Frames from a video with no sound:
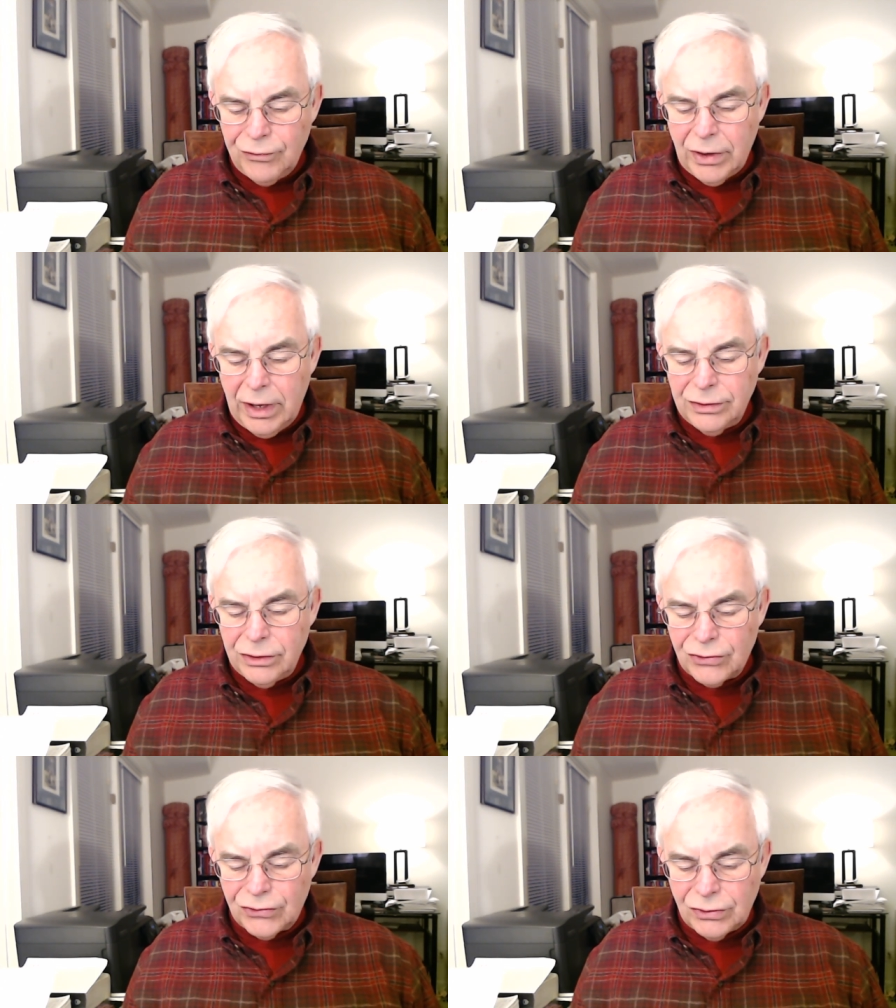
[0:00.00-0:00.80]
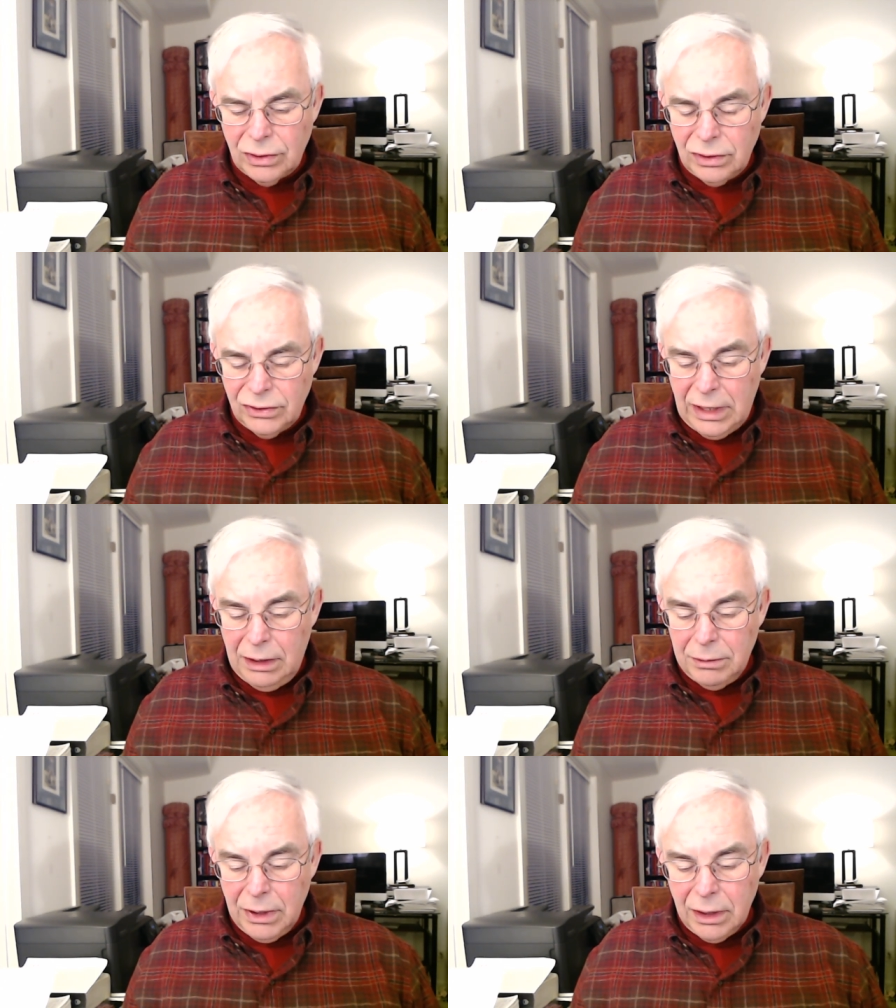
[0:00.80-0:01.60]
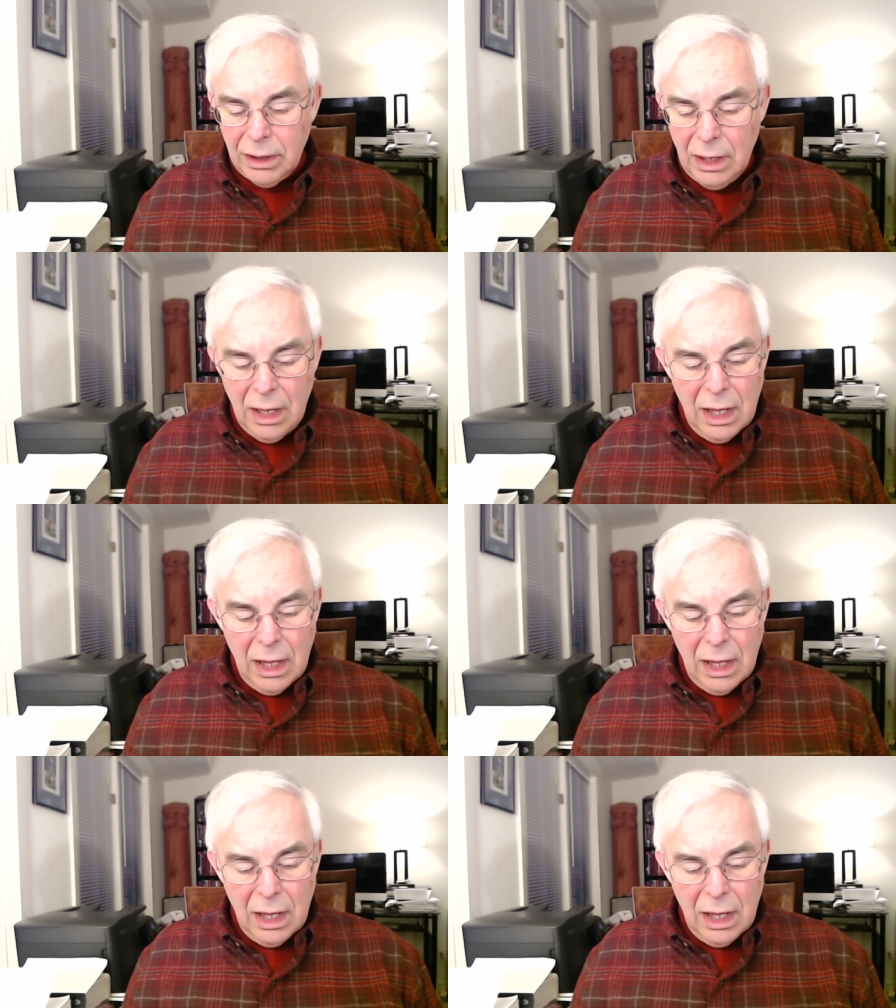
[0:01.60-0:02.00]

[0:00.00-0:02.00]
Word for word: we find this statement: